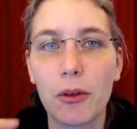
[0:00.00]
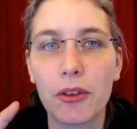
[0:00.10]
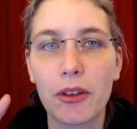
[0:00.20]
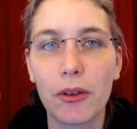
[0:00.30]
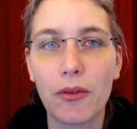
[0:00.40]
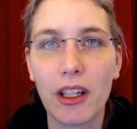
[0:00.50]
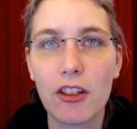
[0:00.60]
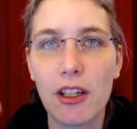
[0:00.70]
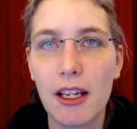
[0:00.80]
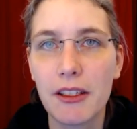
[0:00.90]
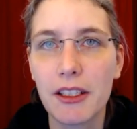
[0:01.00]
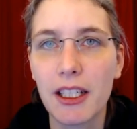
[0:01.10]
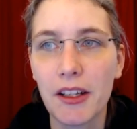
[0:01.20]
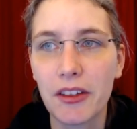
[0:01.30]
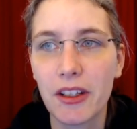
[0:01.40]
those, those functionality
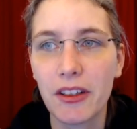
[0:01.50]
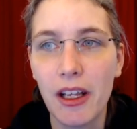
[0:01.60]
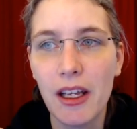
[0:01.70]
clusters.